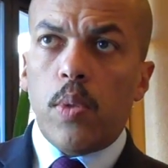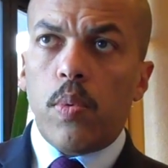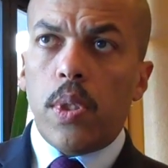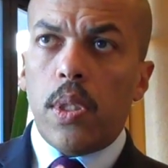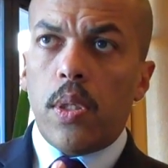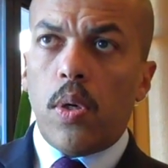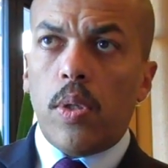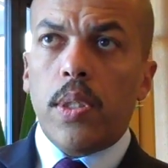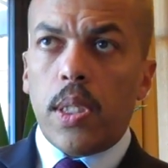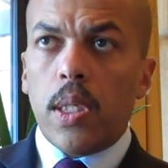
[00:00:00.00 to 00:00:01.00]
We're
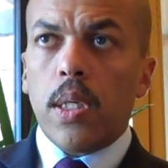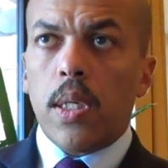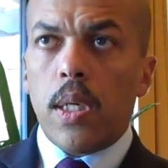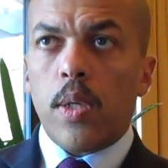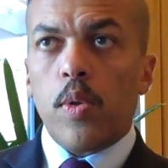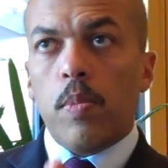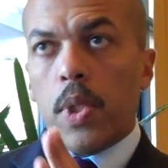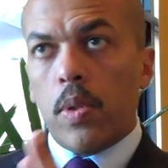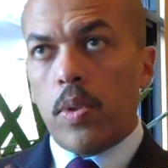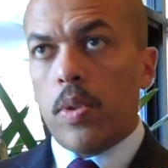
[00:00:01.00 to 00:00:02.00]
all taking care
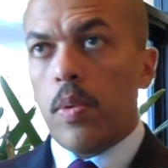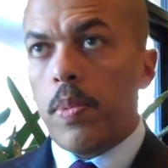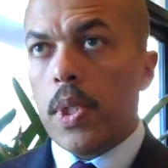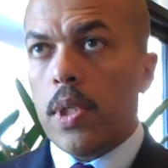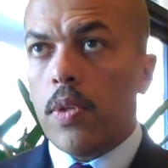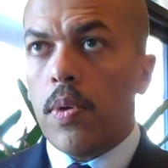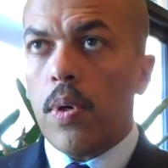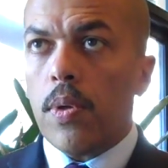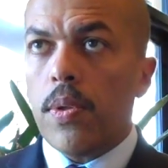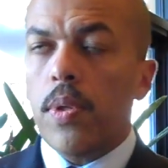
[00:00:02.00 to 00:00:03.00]
about the planet
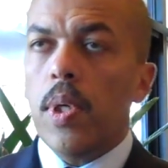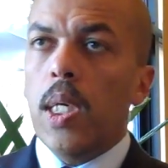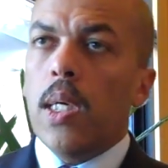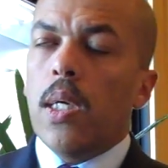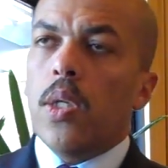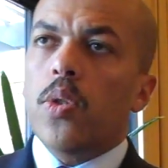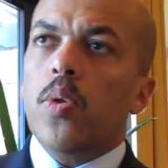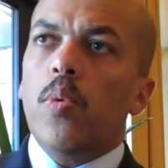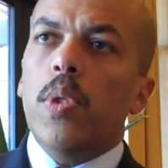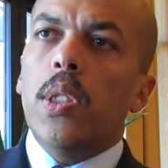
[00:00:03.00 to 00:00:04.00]
Earth,
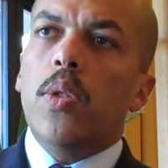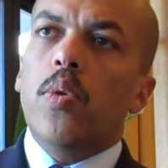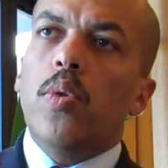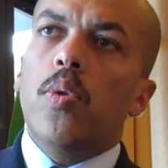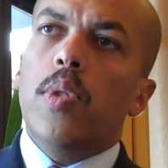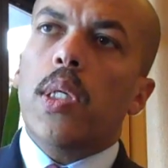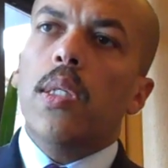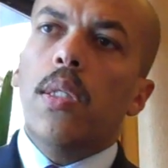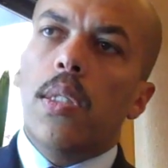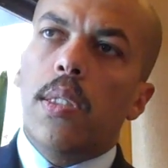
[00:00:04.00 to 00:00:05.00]
so we need to use
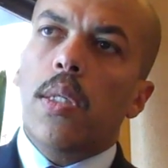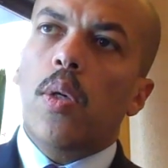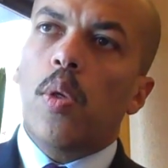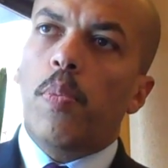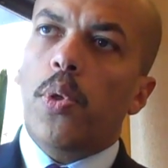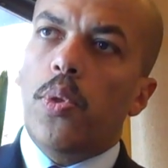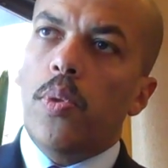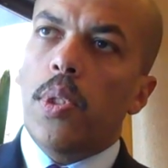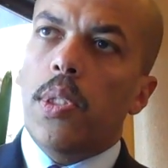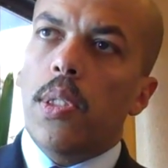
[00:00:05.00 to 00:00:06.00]
any single
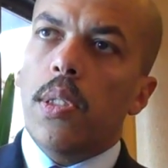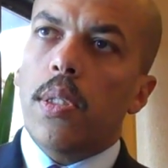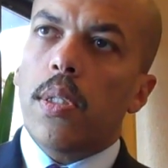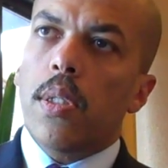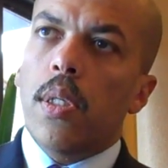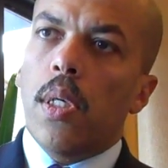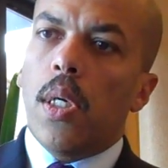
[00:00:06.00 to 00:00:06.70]
opportunities